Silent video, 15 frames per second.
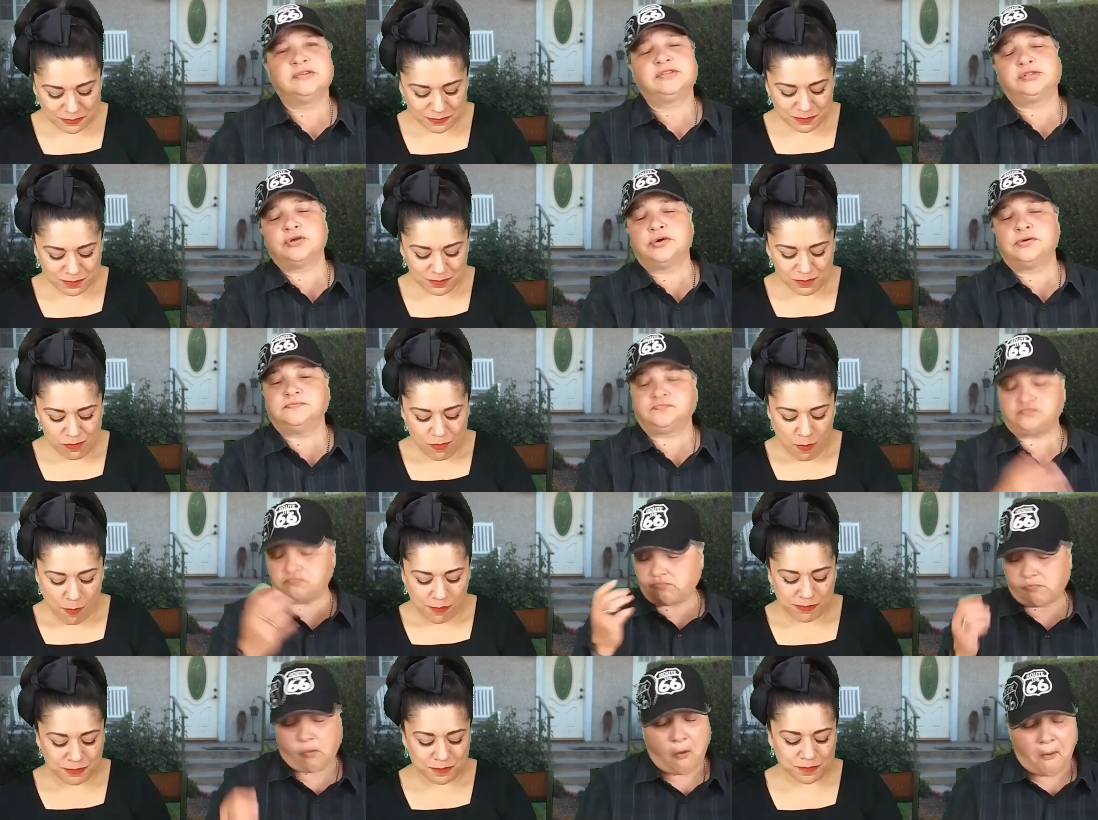Speaker 1: so
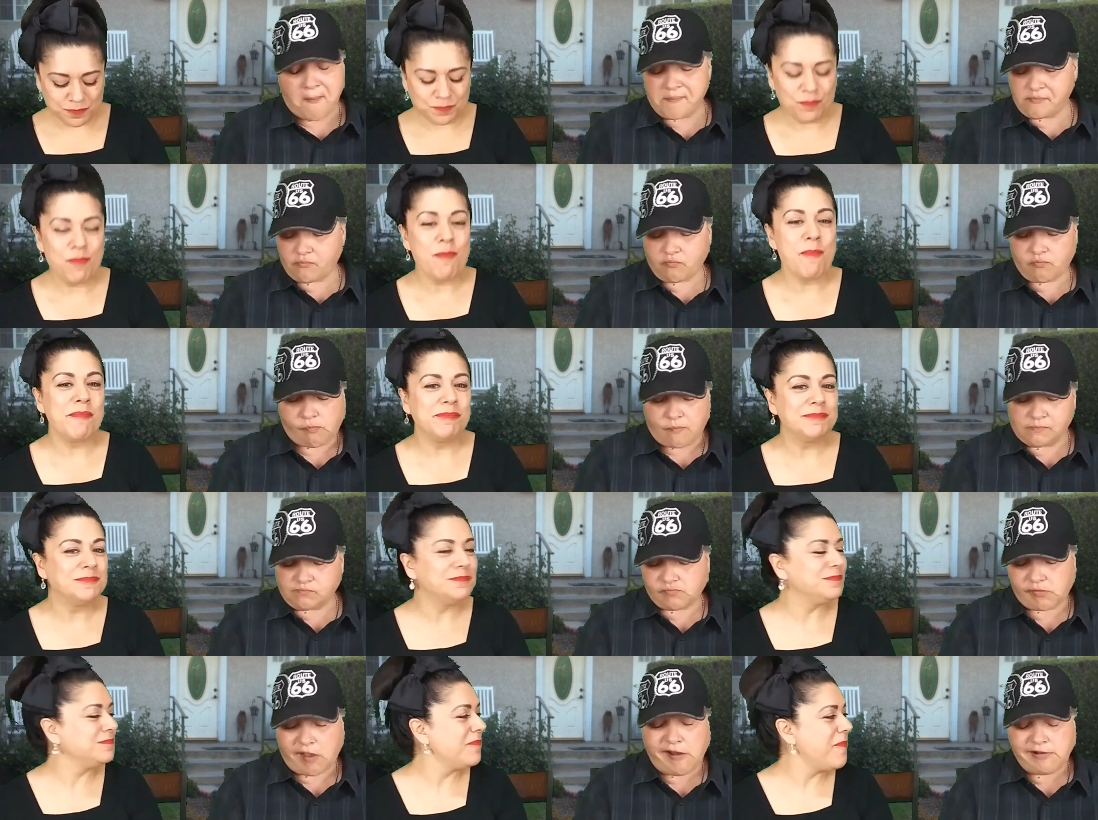
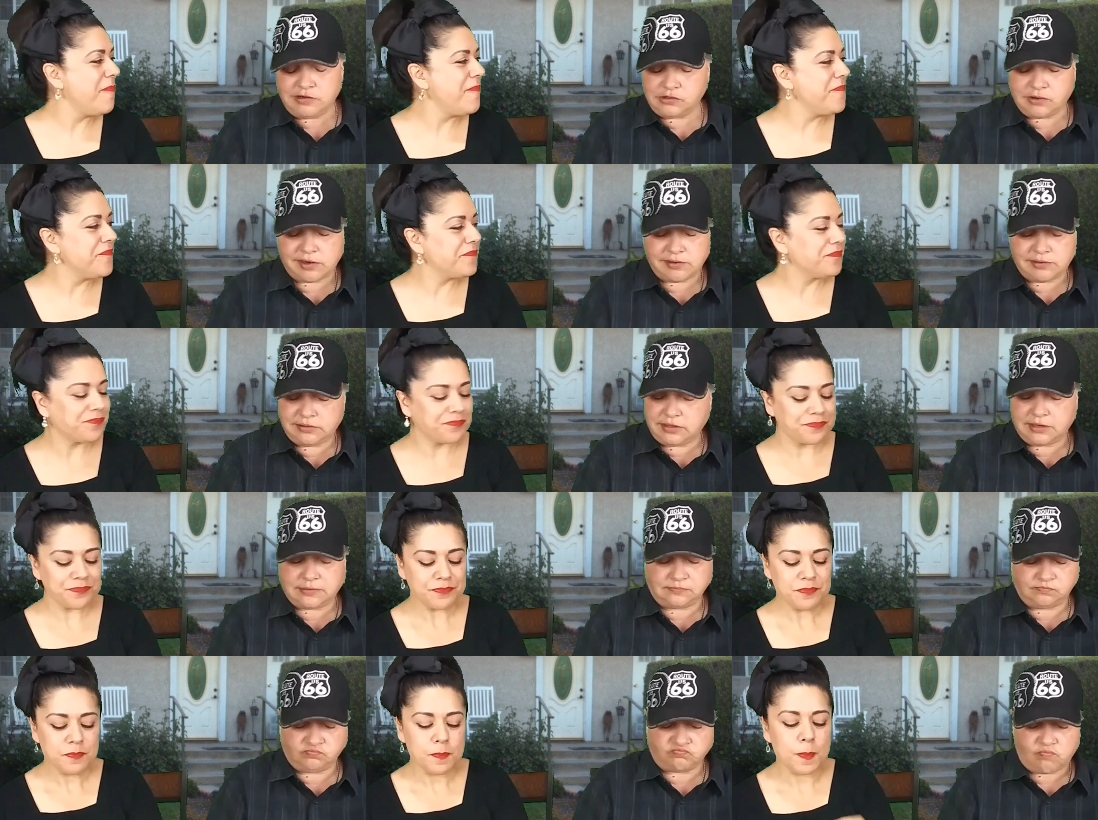I don't know how I ended
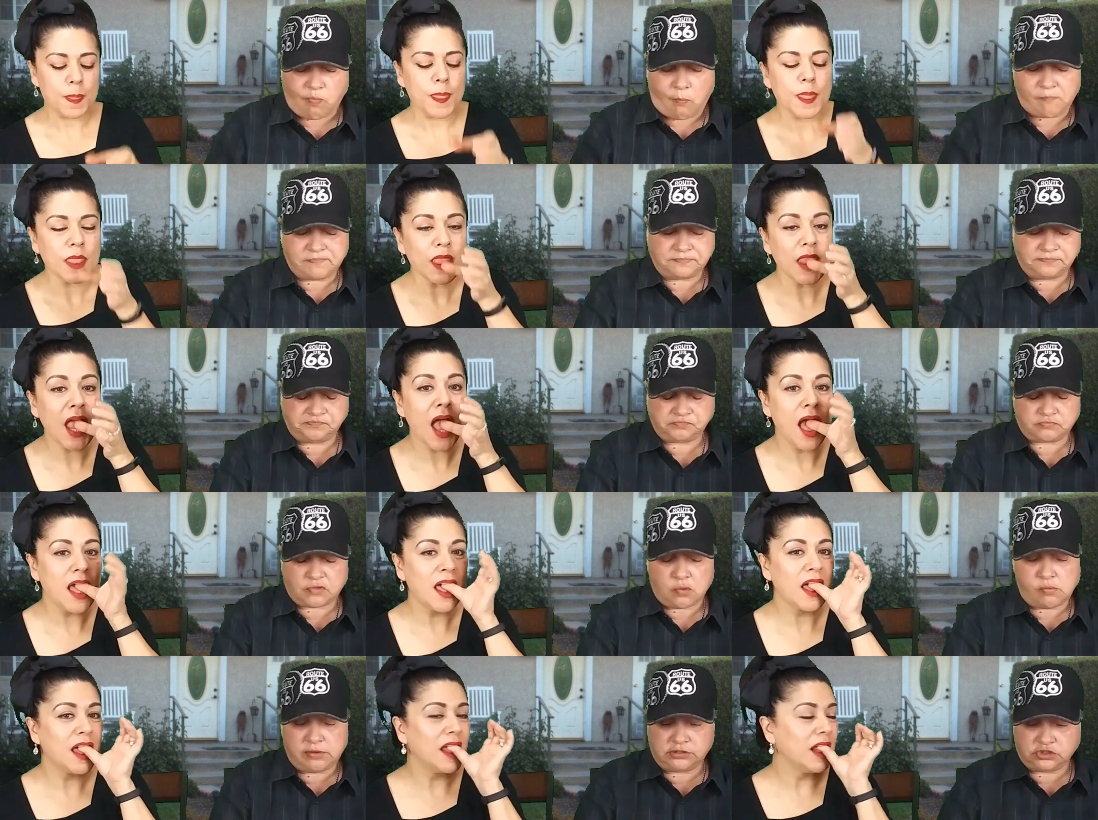up
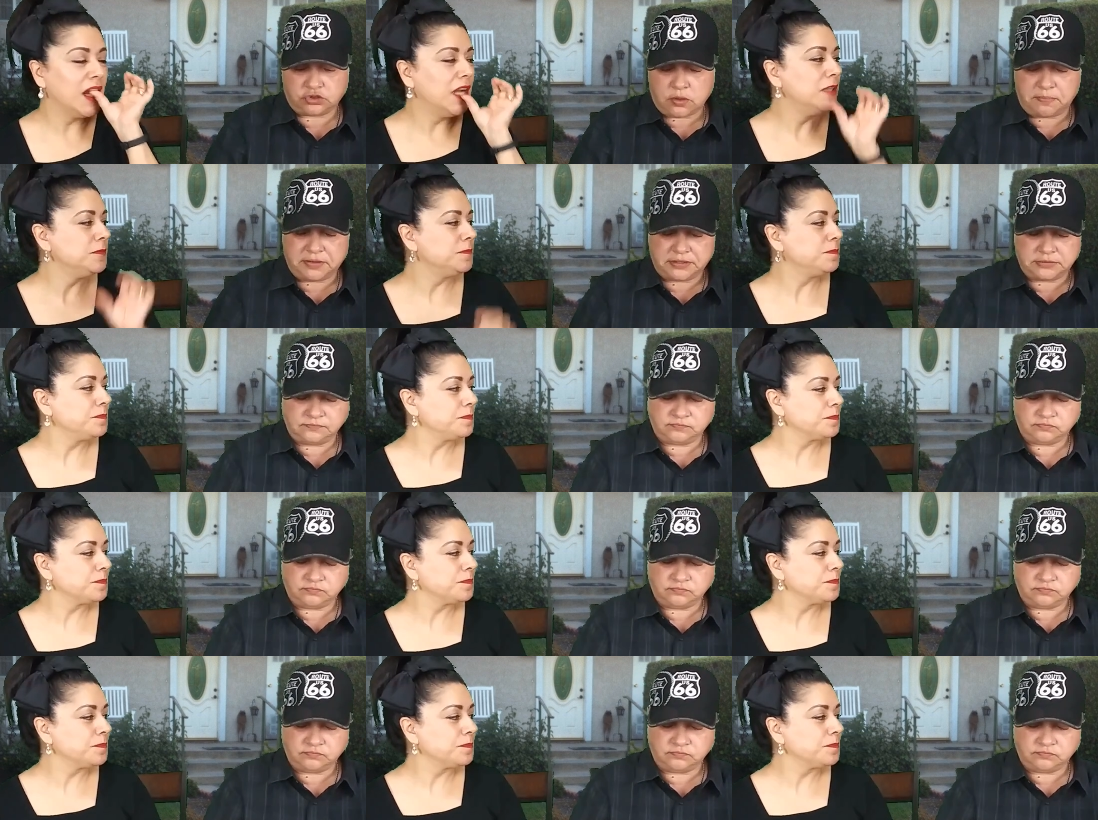with sope.